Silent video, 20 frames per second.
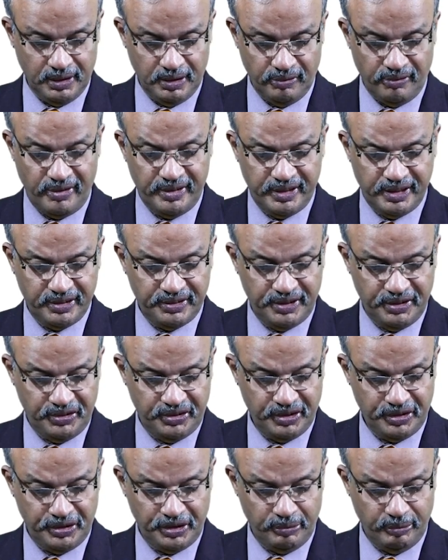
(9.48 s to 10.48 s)
What is
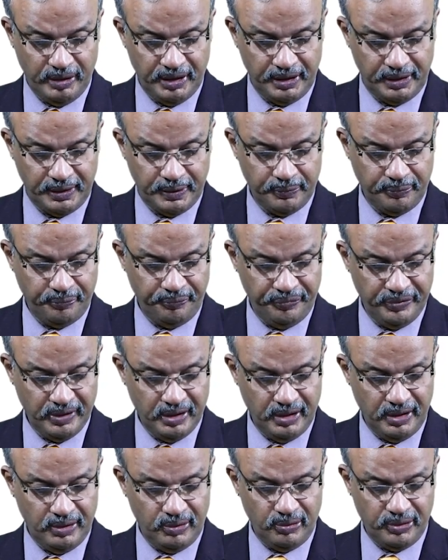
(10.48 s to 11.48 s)
this instrument?
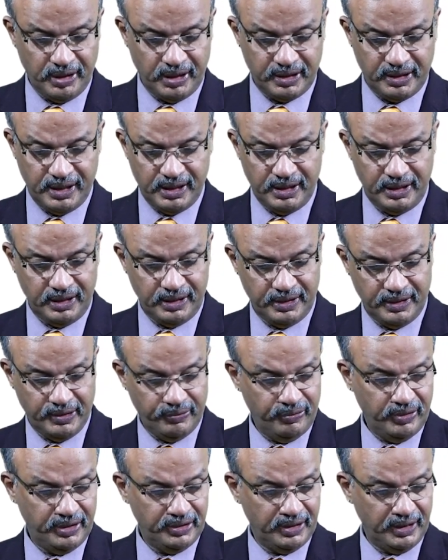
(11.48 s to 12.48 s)
Look at that,
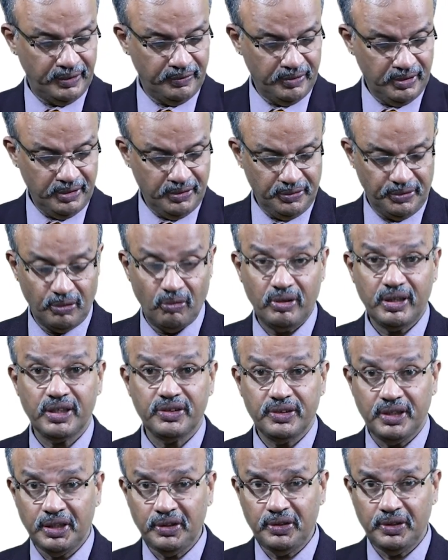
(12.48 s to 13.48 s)
everything. So what is
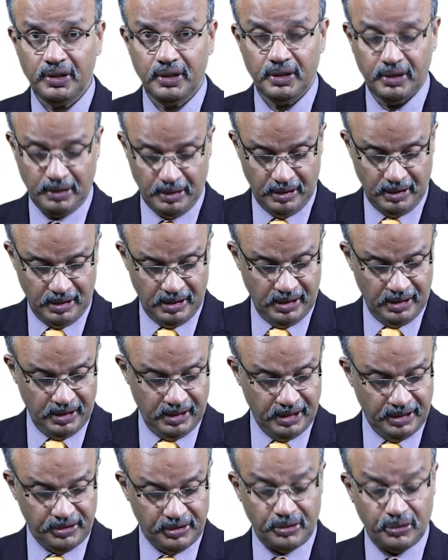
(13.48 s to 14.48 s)
this?
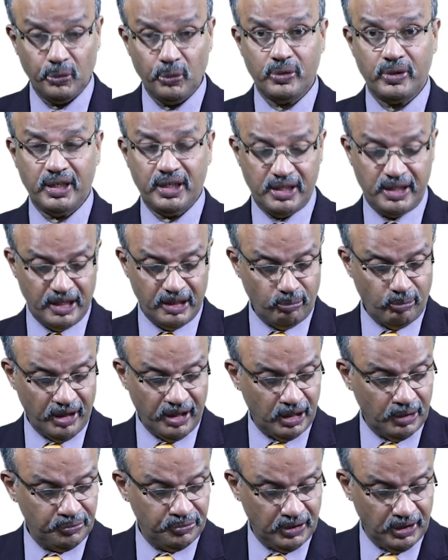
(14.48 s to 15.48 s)
It's a Trucut gun
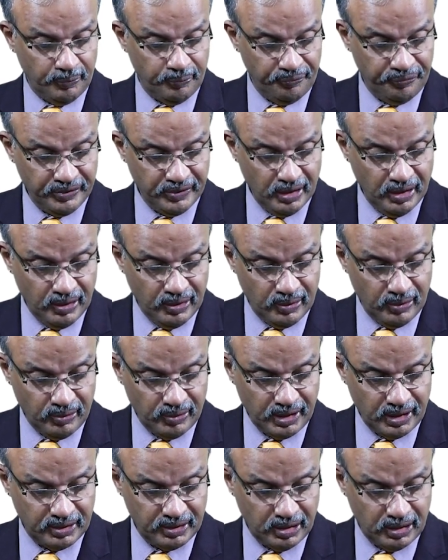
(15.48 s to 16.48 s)
biopsy.
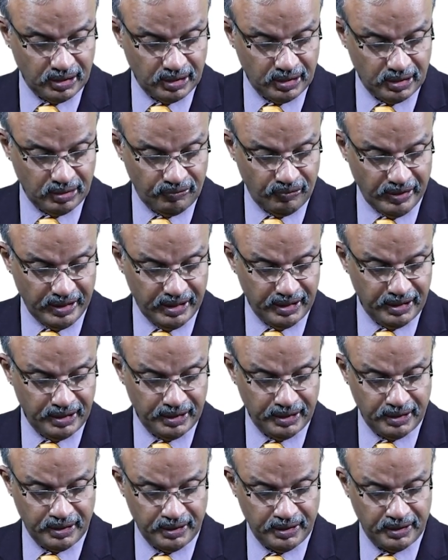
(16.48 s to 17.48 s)
Look at the
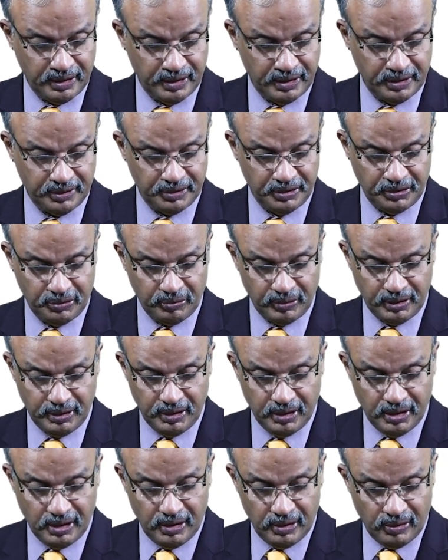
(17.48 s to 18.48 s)
firing, this one.
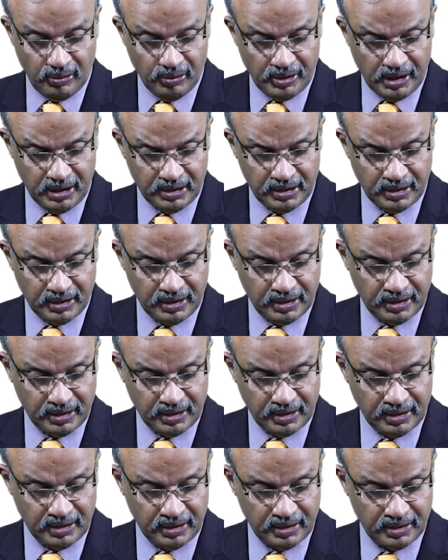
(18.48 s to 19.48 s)
Look at
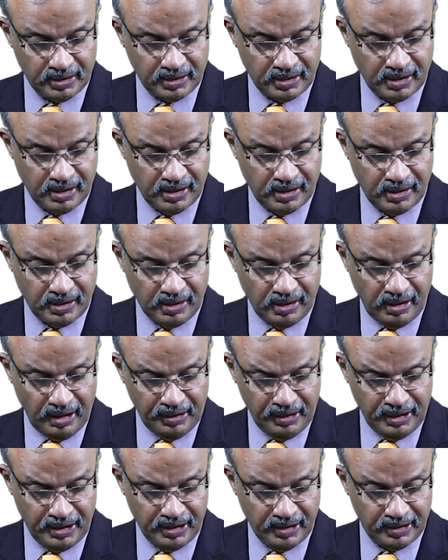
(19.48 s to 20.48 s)
the
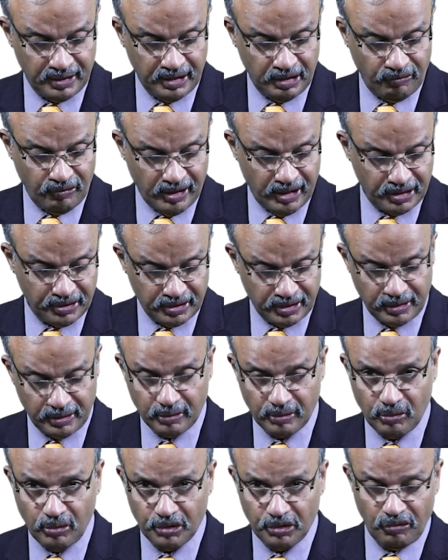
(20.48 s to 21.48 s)
gun here, it fires
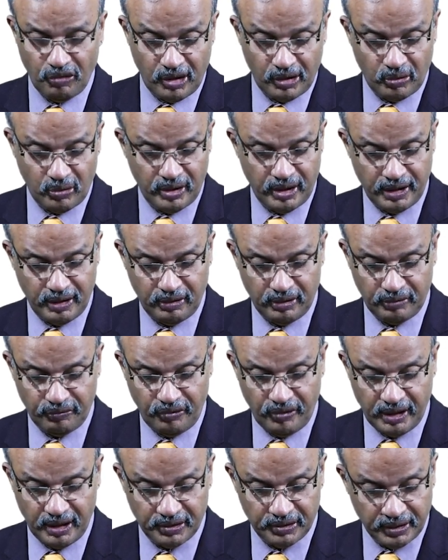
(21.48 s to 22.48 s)
and goes forward and
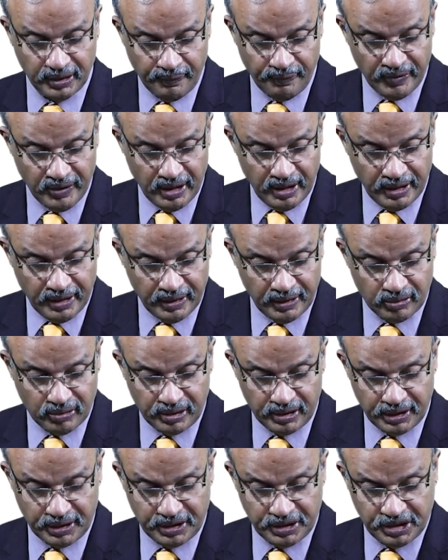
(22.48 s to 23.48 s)
fires. It
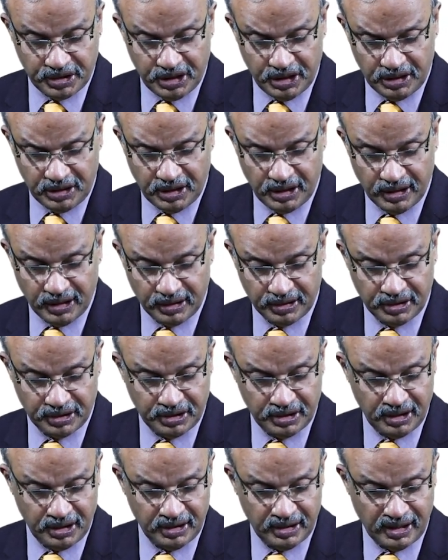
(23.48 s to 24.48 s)
got a sheath here, the
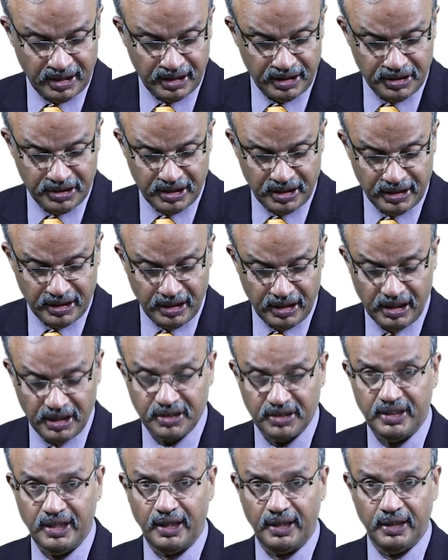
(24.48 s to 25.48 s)
sheath and inside needle
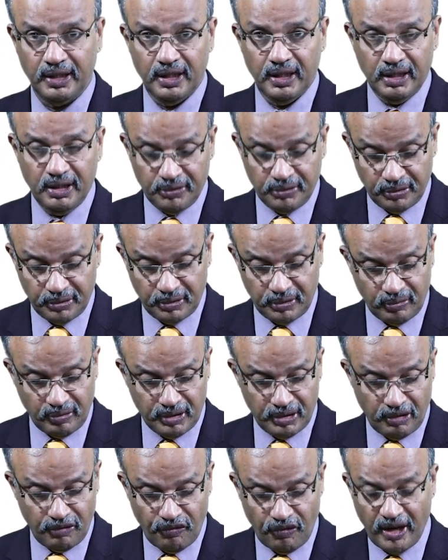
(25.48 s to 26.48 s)
is there. So
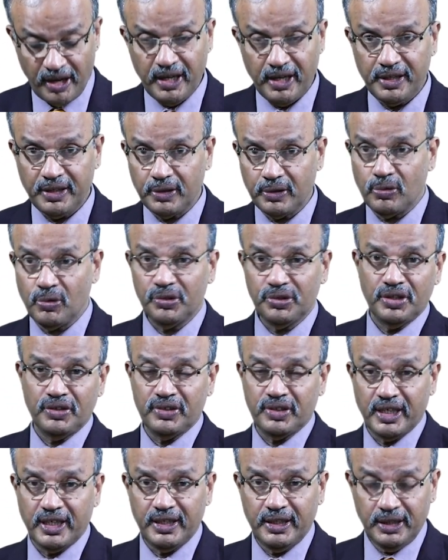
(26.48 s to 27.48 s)
when you fire, it goes
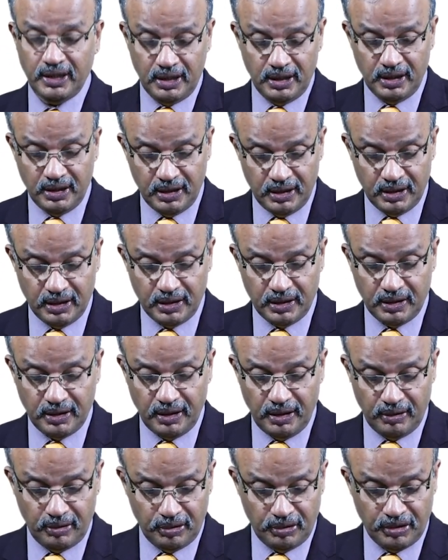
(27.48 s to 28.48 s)
inside
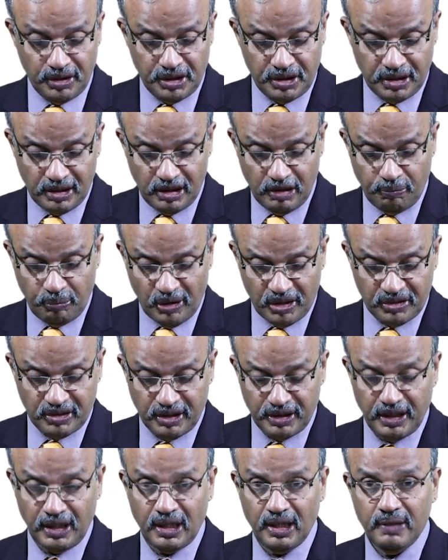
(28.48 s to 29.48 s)
and initially pass the
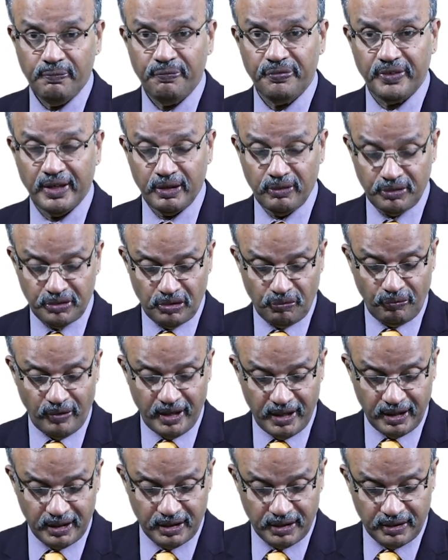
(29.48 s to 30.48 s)
needle, then once you
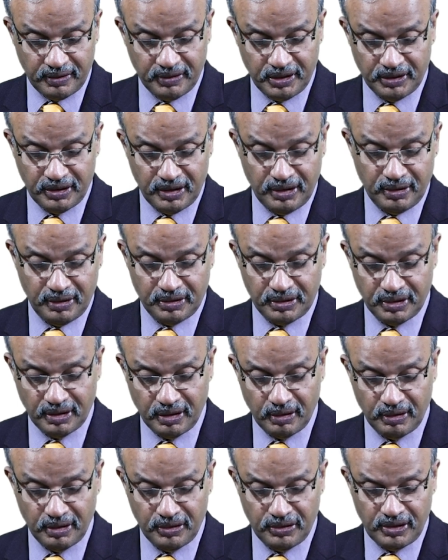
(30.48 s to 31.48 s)
fire, this
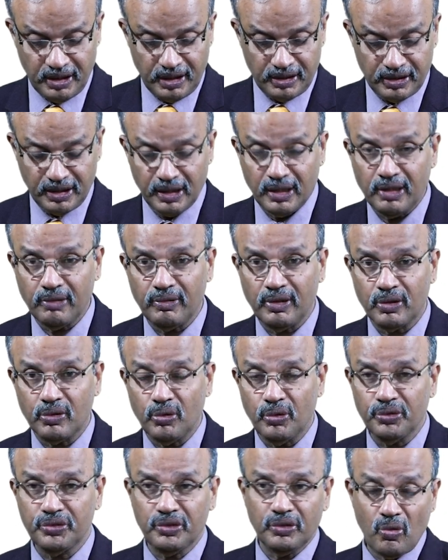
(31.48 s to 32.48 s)
inside needle will
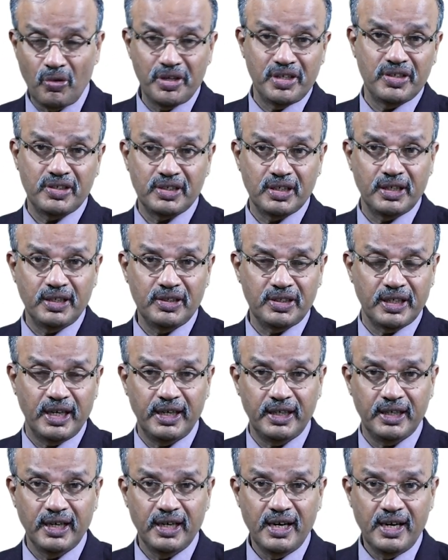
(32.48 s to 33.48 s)
go
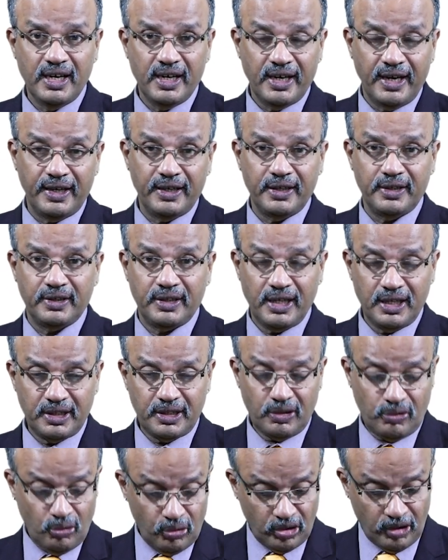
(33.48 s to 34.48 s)
inside and take
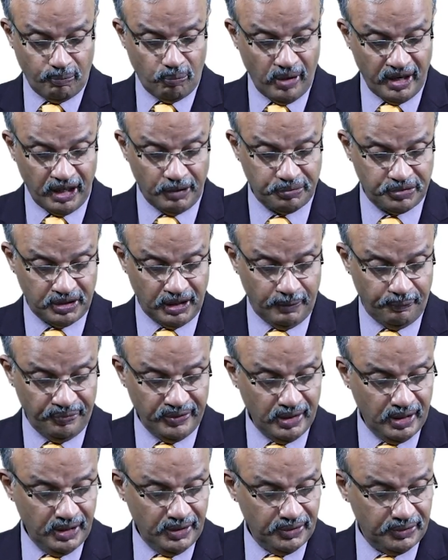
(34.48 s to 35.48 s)
a core of biopsy.
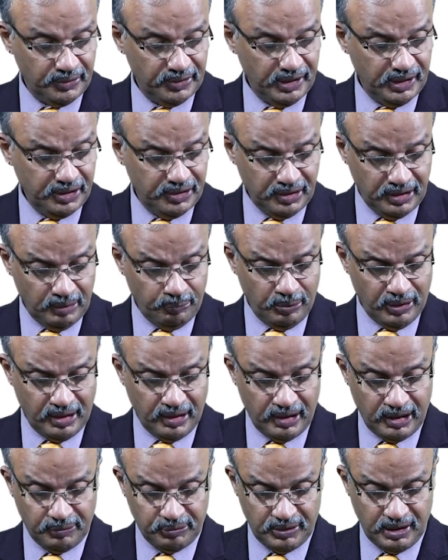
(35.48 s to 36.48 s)
So that is a
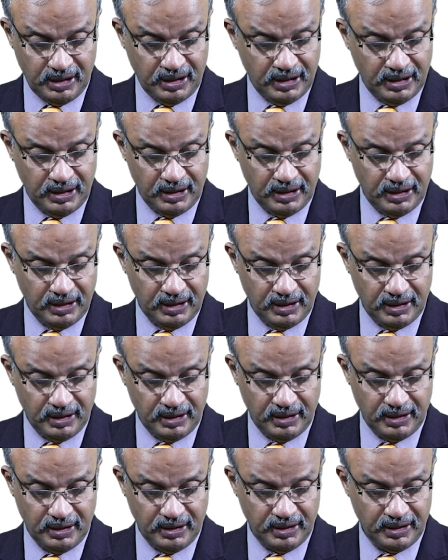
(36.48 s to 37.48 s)
typical of
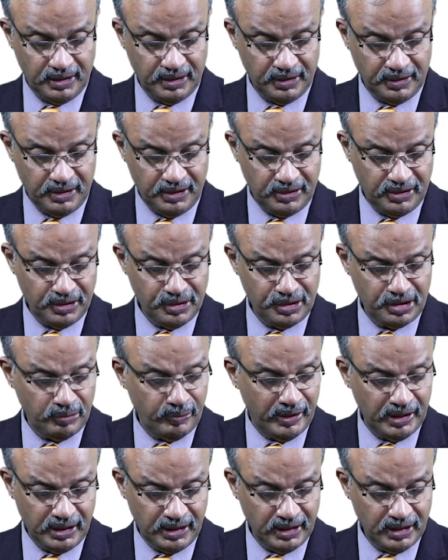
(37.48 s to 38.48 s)
this
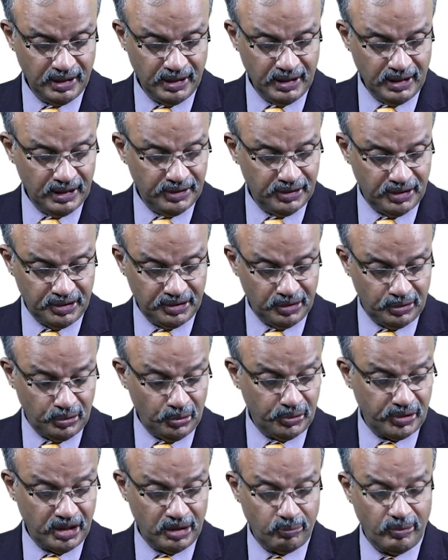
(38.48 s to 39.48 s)
instrument. That is a
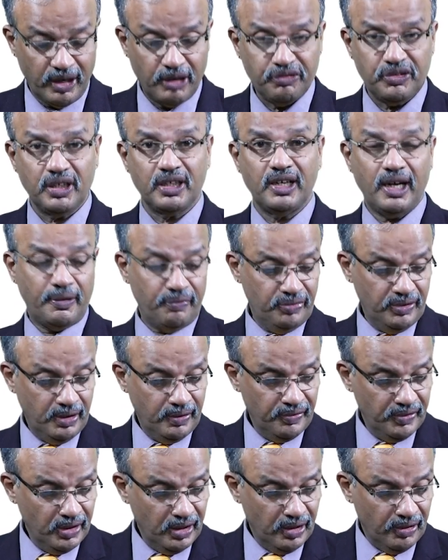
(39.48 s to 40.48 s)
Trucut biopsy gun.
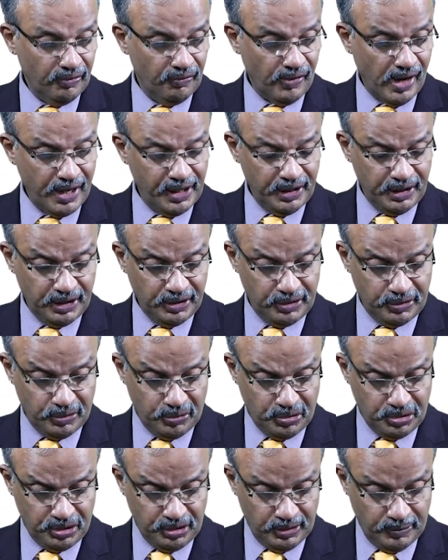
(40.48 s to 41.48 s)
Where it is
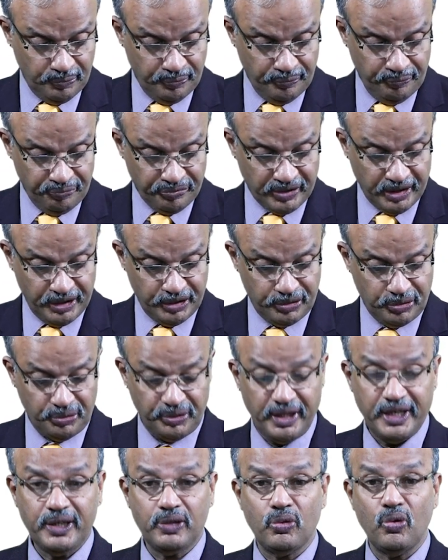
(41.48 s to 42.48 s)
used? It is to
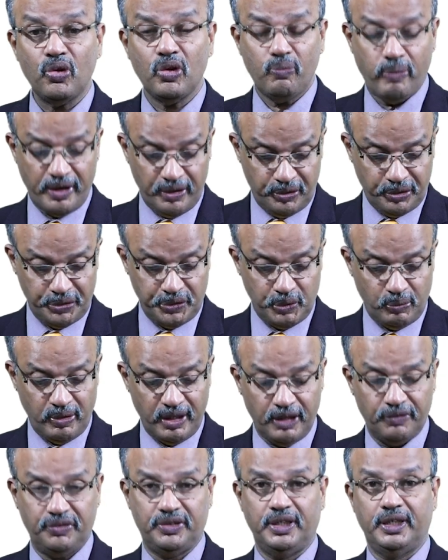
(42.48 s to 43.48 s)
take core tissue
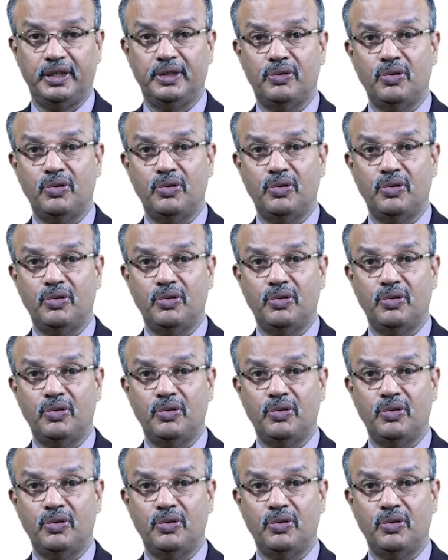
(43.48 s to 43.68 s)
biopsy.